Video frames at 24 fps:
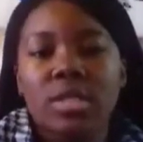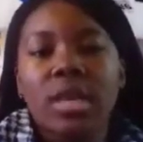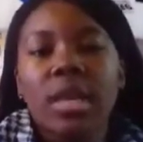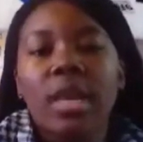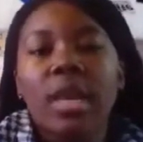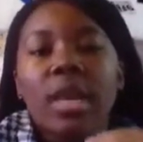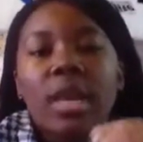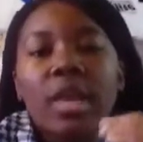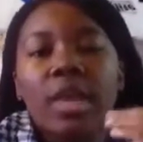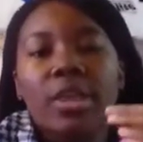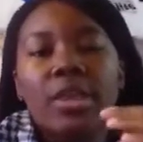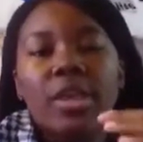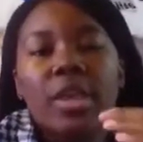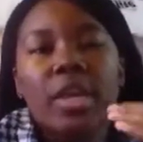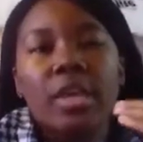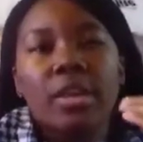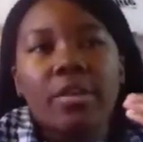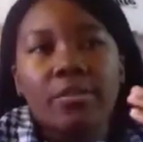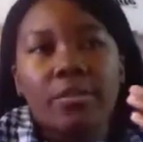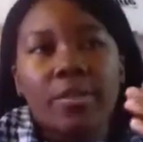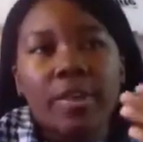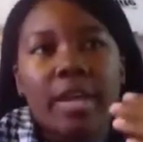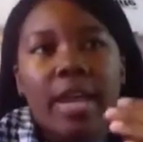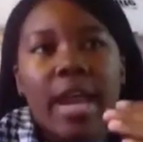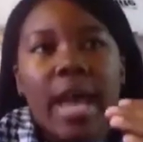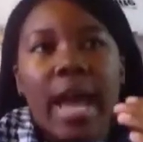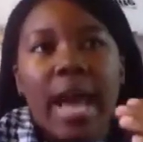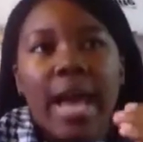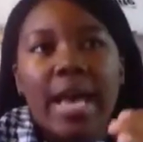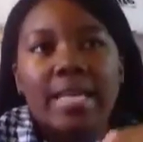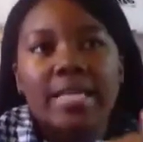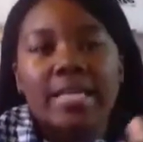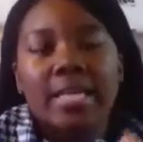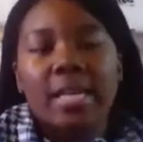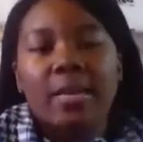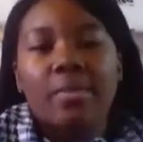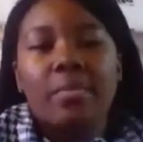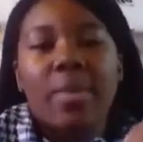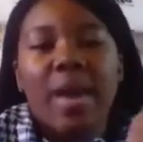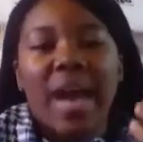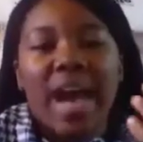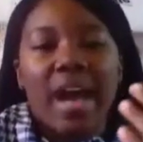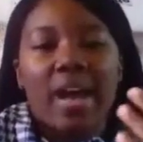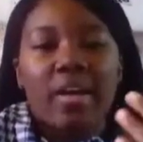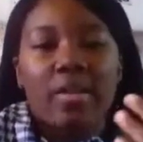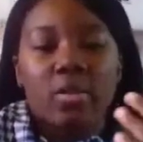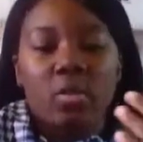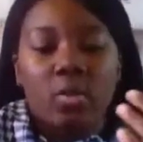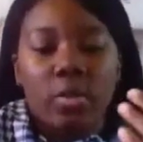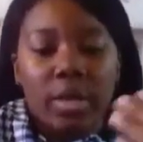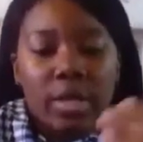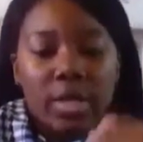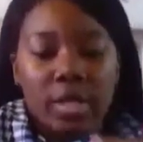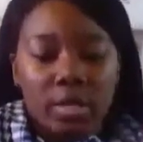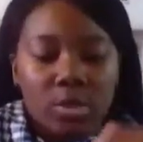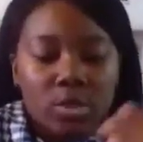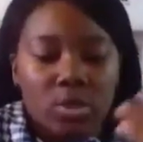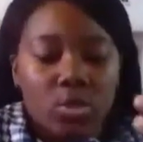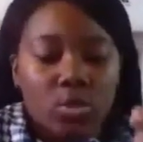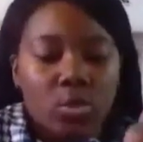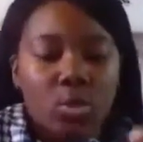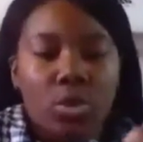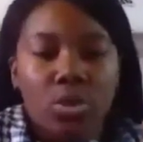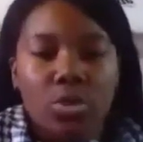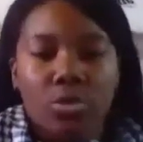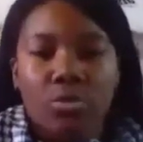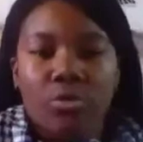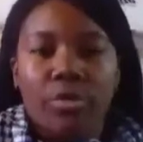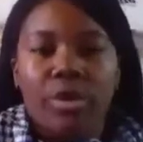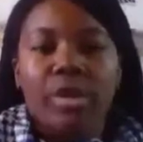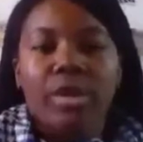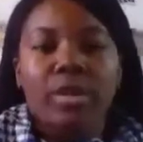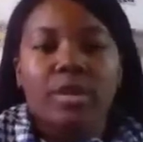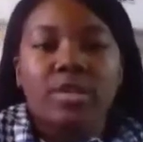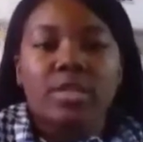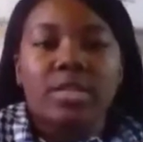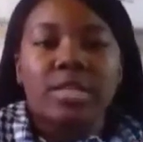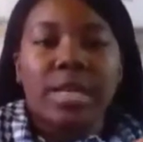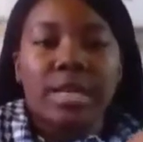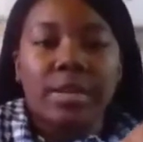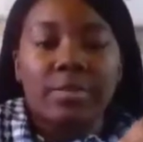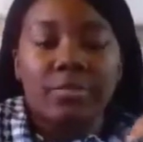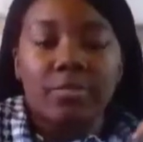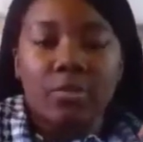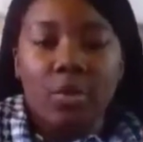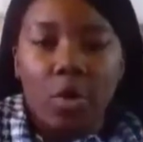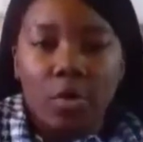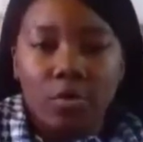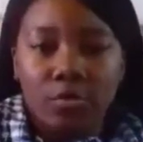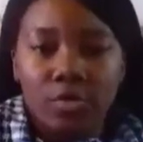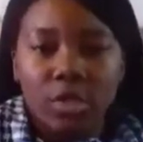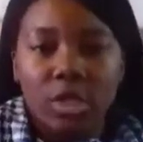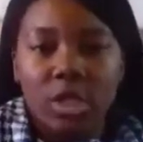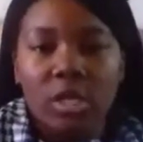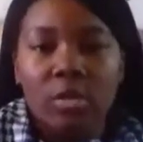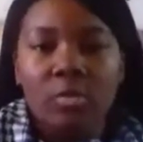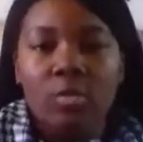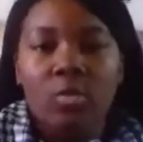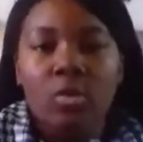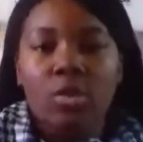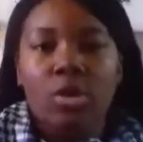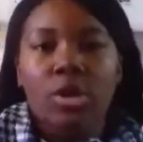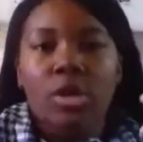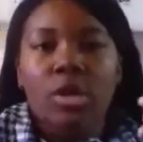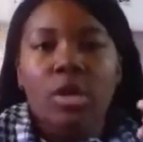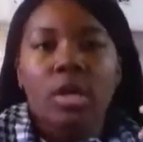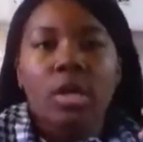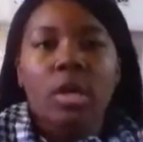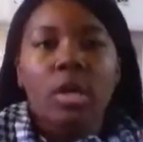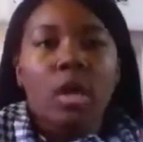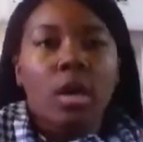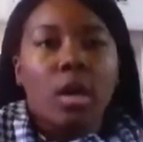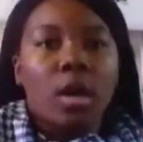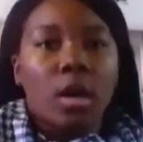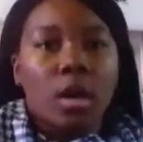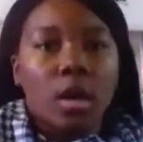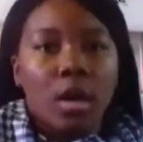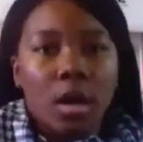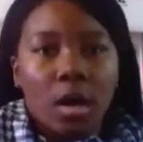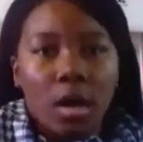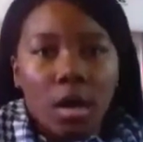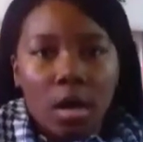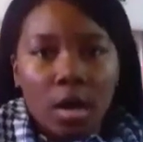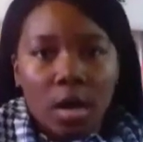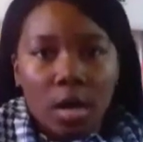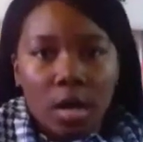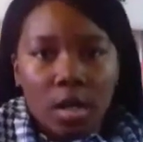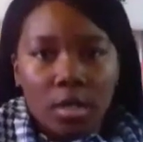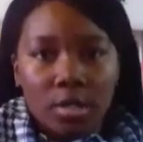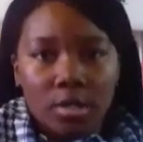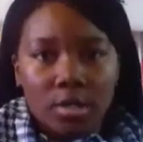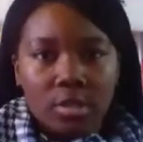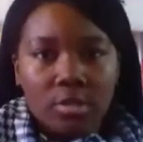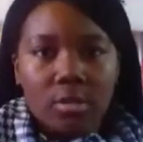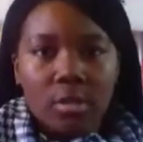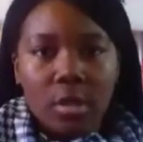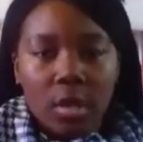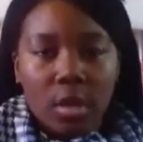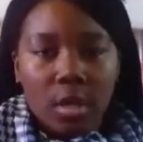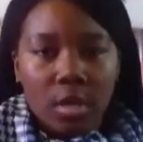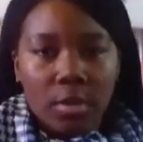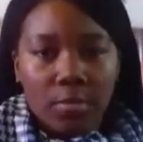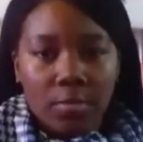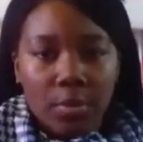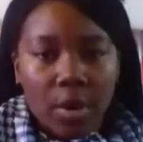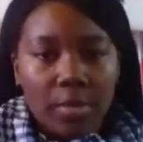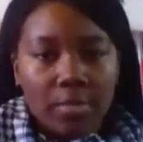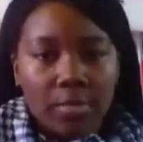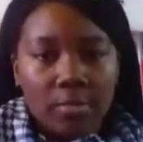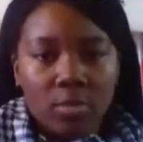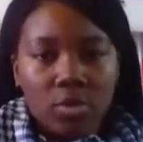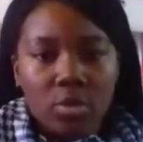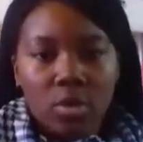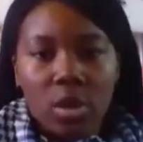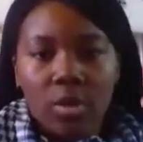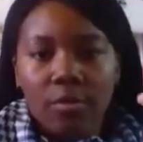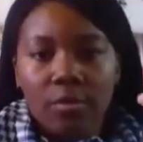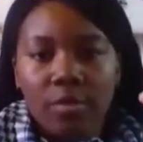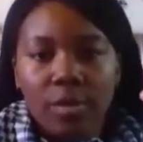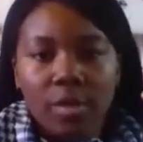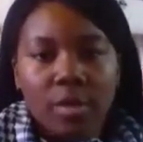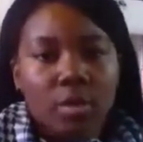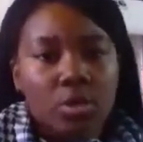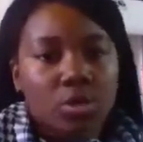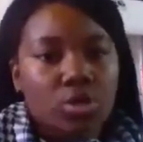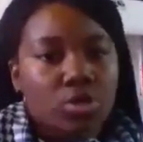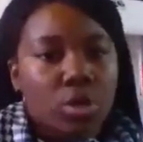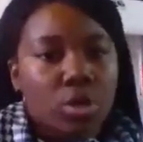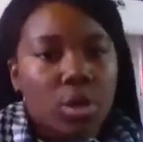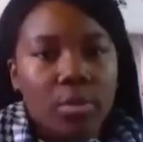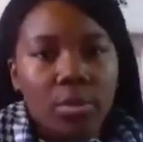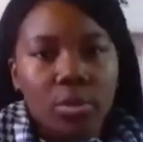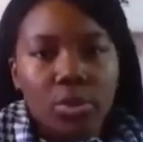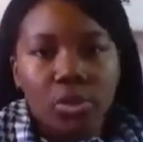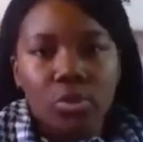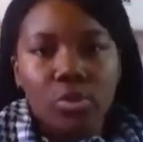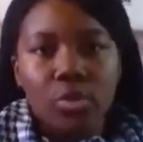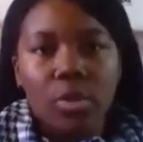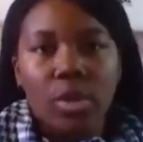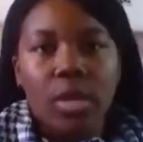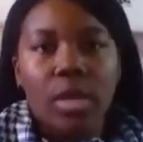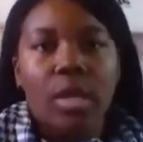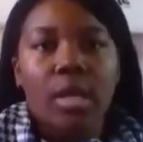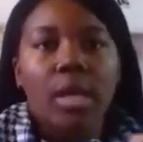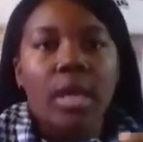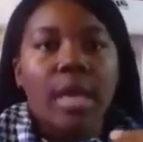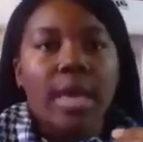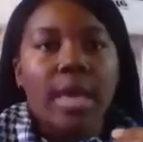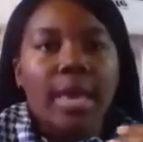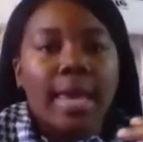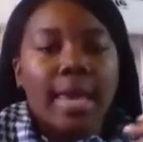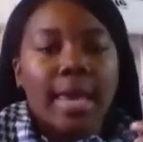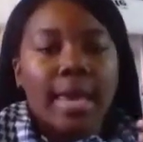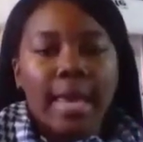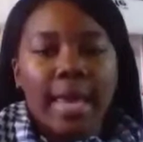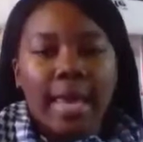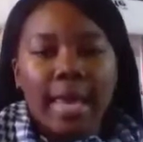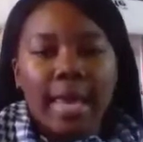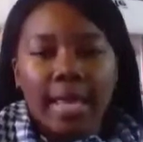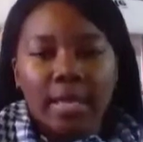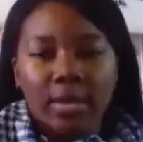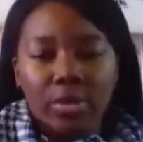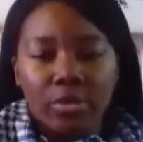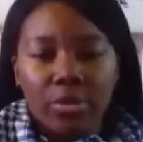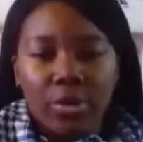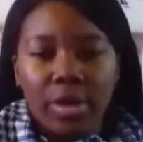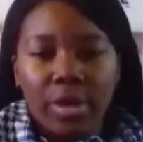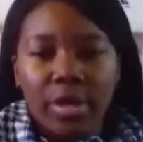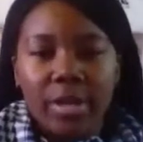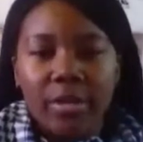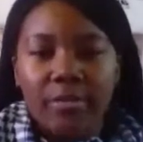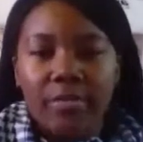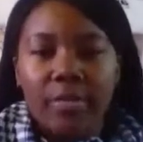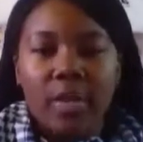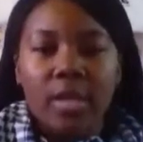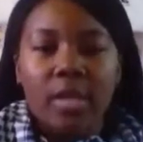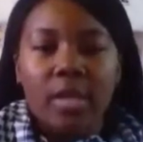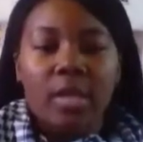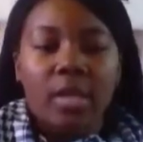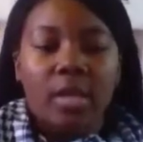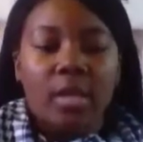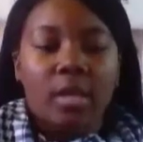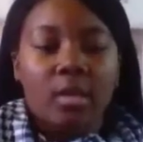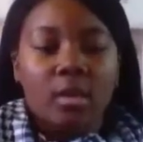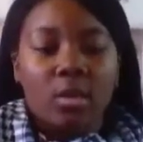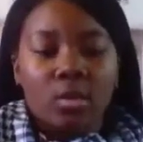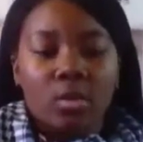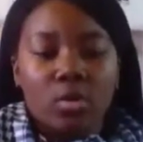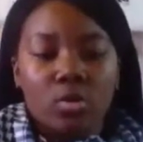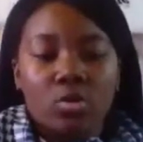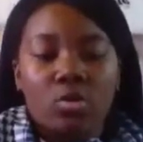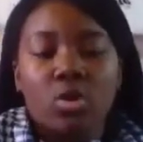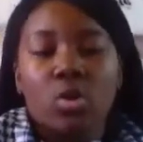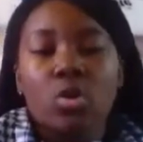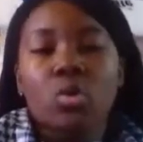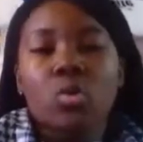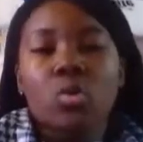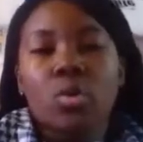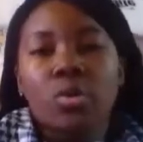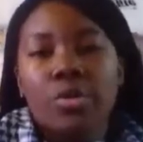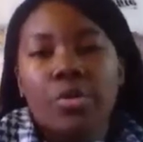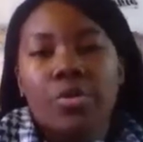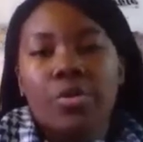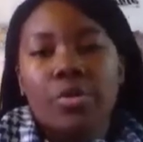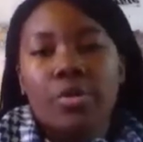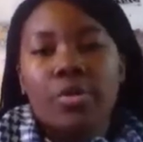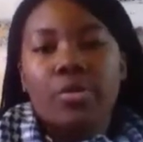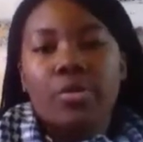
Think of it as a pathway into careers that involve teamwork, problem solving, troubleshooting, and creative thinking. Those were the